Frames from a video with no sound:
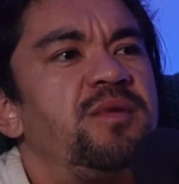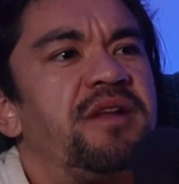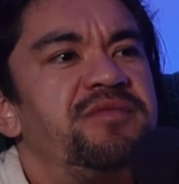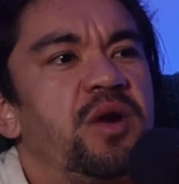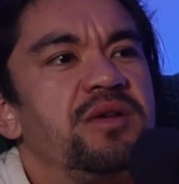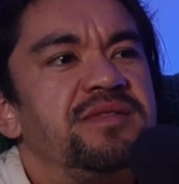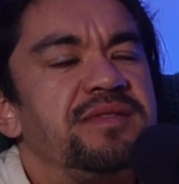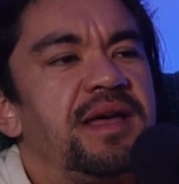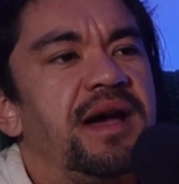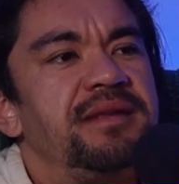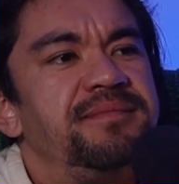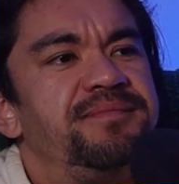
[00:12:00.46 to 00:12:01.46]
what I've noticed, is
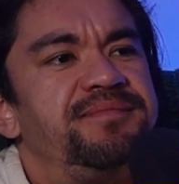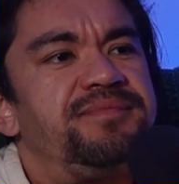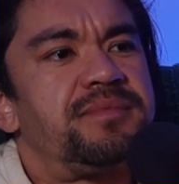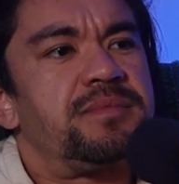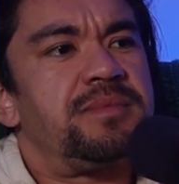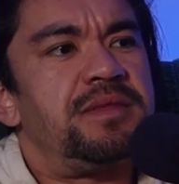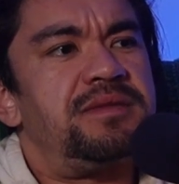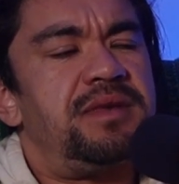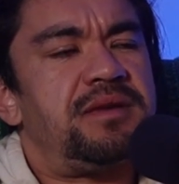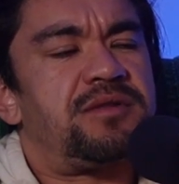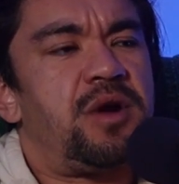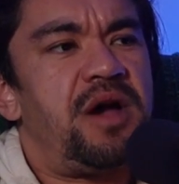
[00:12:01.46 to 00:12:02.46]
that
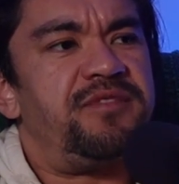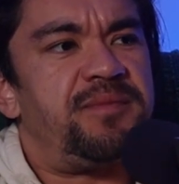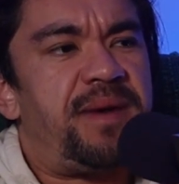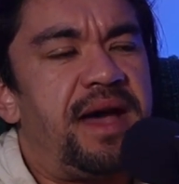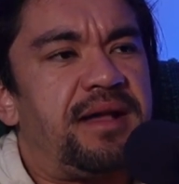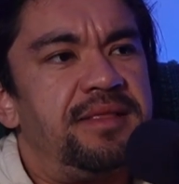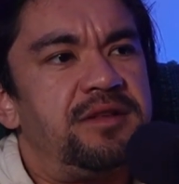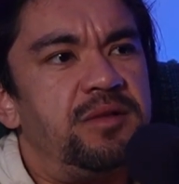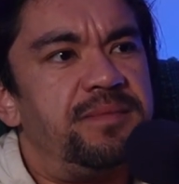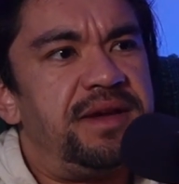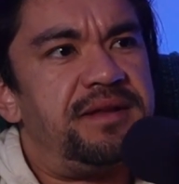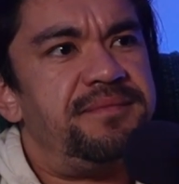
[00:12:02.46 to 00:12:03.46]
sex drive is back a little
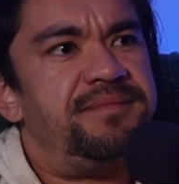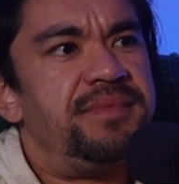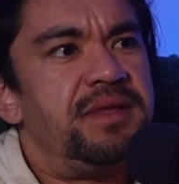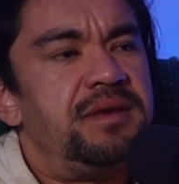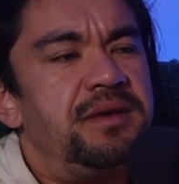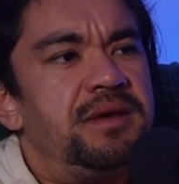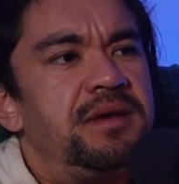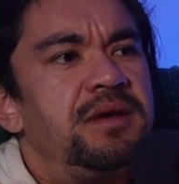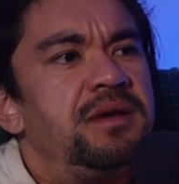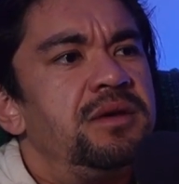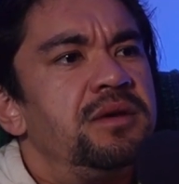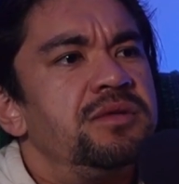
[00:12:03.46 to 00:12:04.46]
bit,
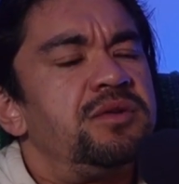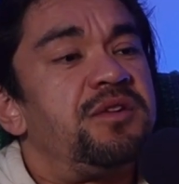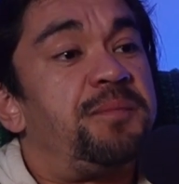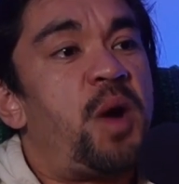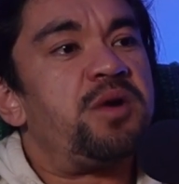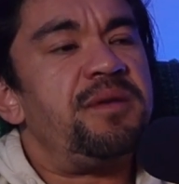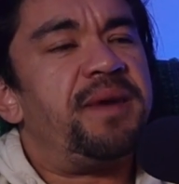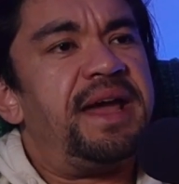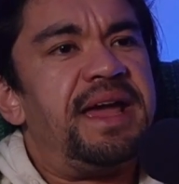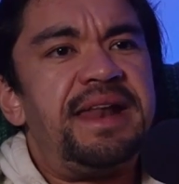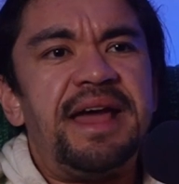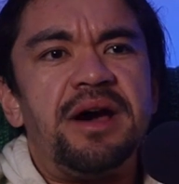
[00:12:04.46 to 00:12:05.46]
sort of poking my
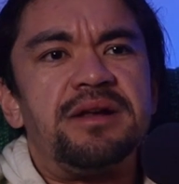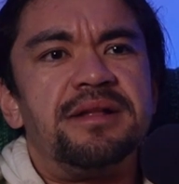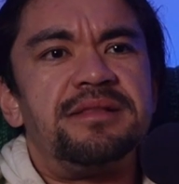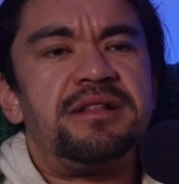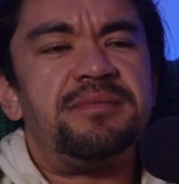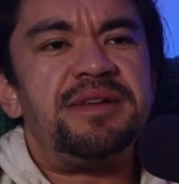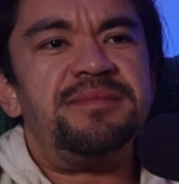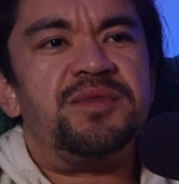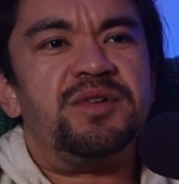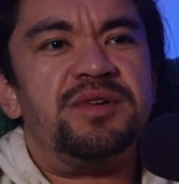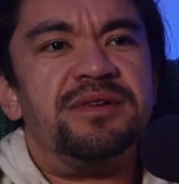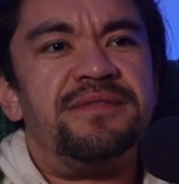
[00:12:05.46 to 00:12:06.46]
head out a little bit
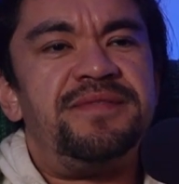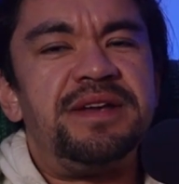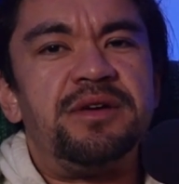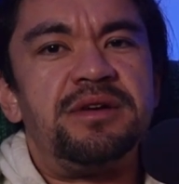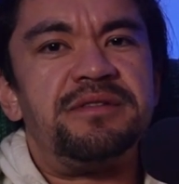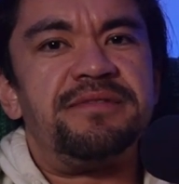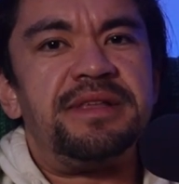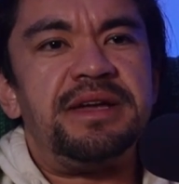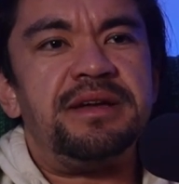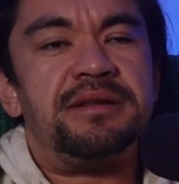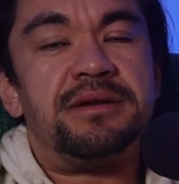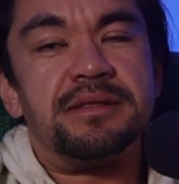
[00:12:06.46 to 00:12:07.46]
more,
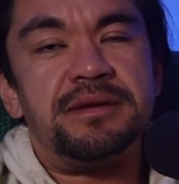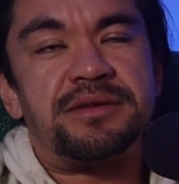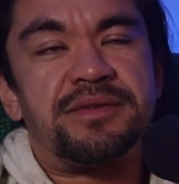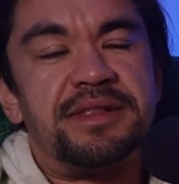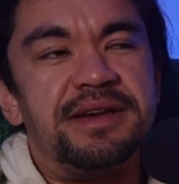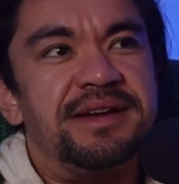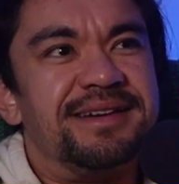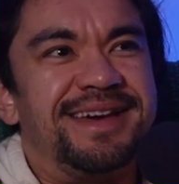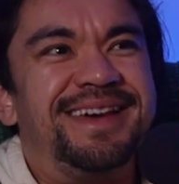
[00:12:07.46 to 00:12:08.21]
figuratively, not literally.